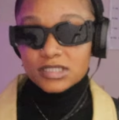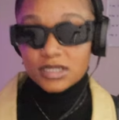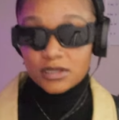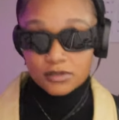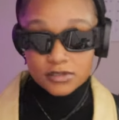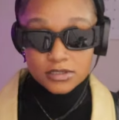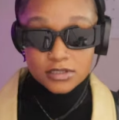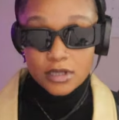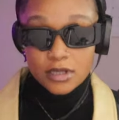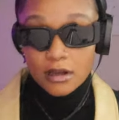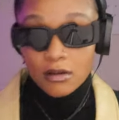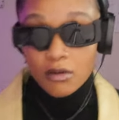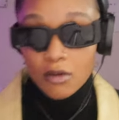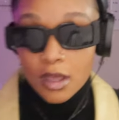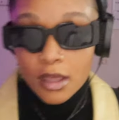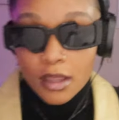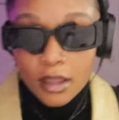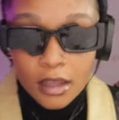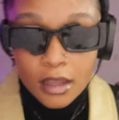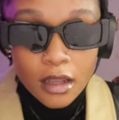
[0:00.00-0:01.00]
details. So
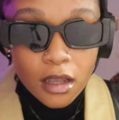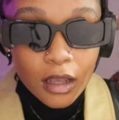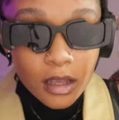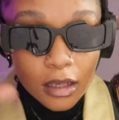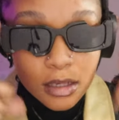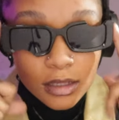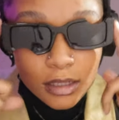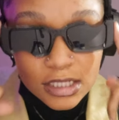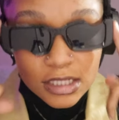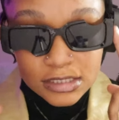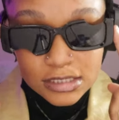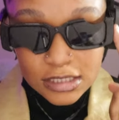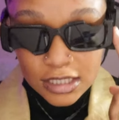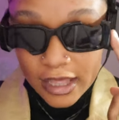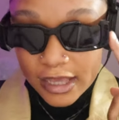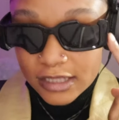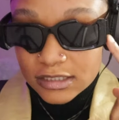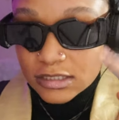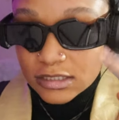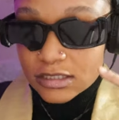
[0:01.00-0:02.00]
these
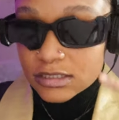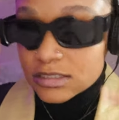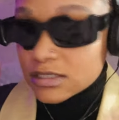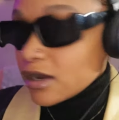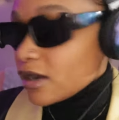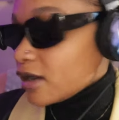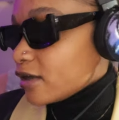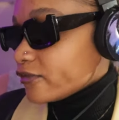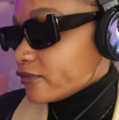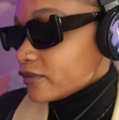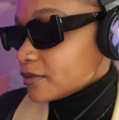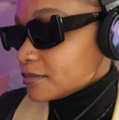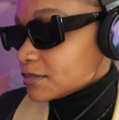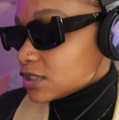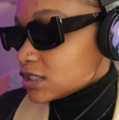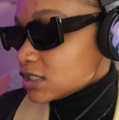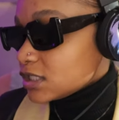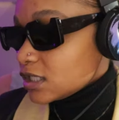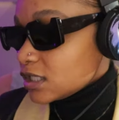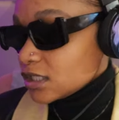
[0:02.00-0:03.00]
glasses are from
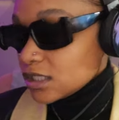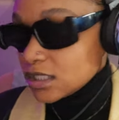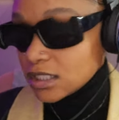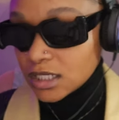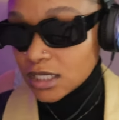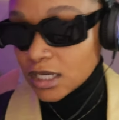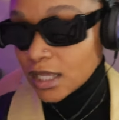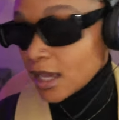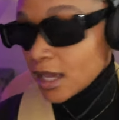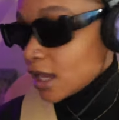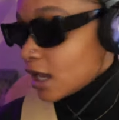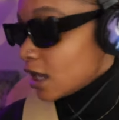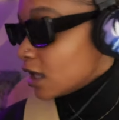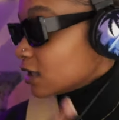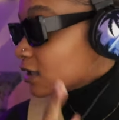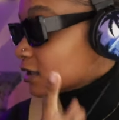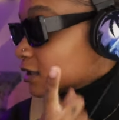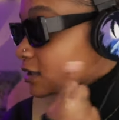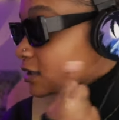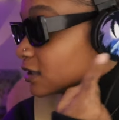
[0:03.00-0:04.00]
Shein.
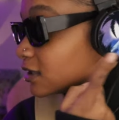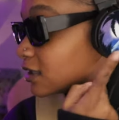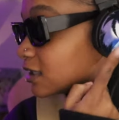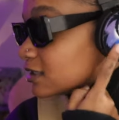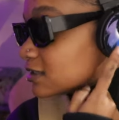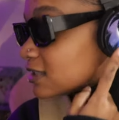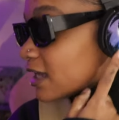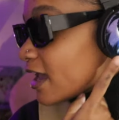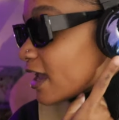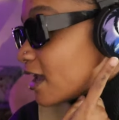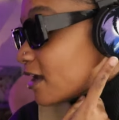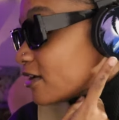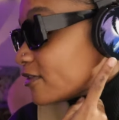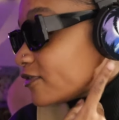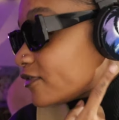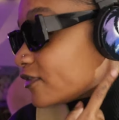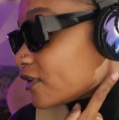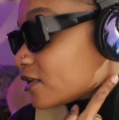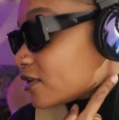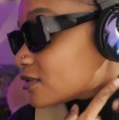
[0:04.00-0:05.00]
These
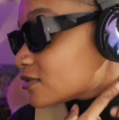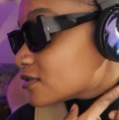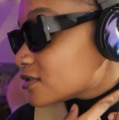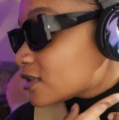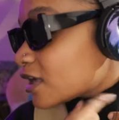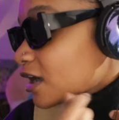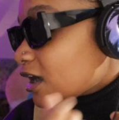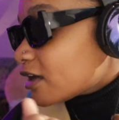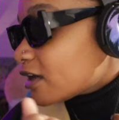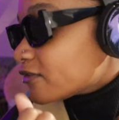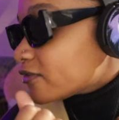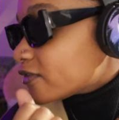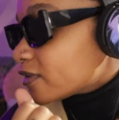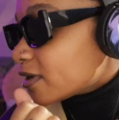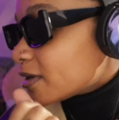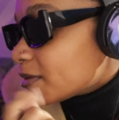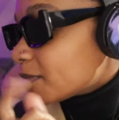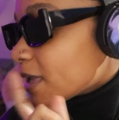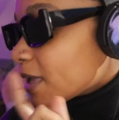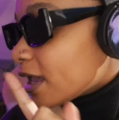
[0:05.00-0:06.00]
headphones are
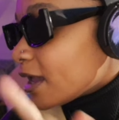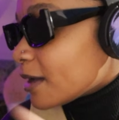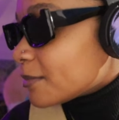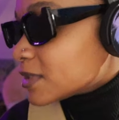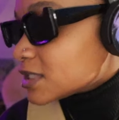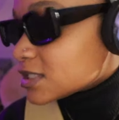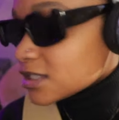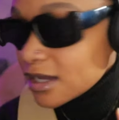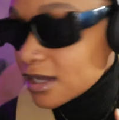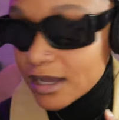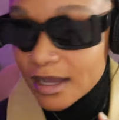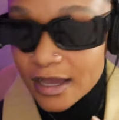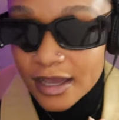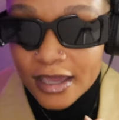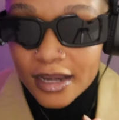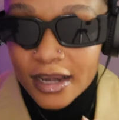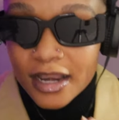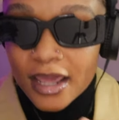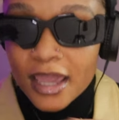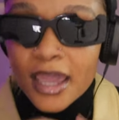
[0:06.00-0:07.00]
from
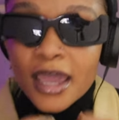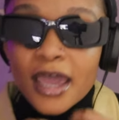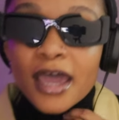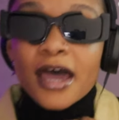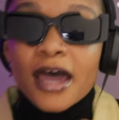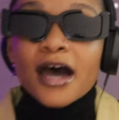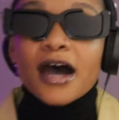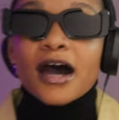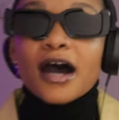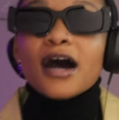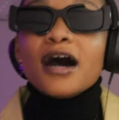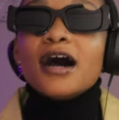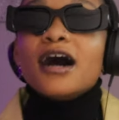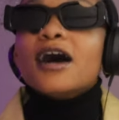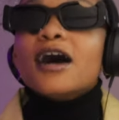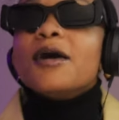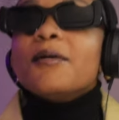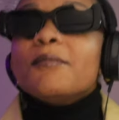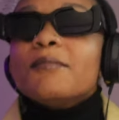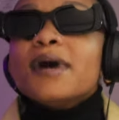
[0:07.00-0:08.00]
Amazon.
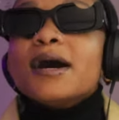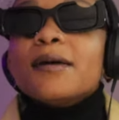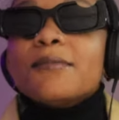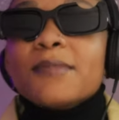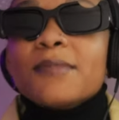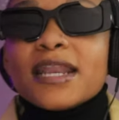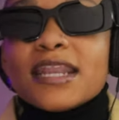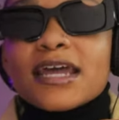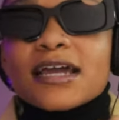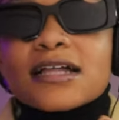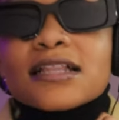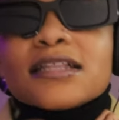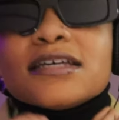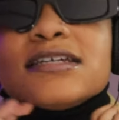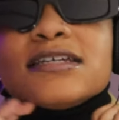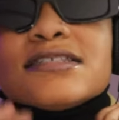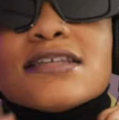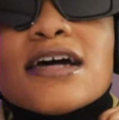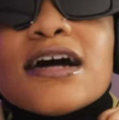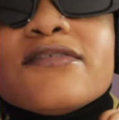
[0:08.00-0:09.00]
Um, my
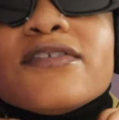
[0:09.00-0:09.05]
necklace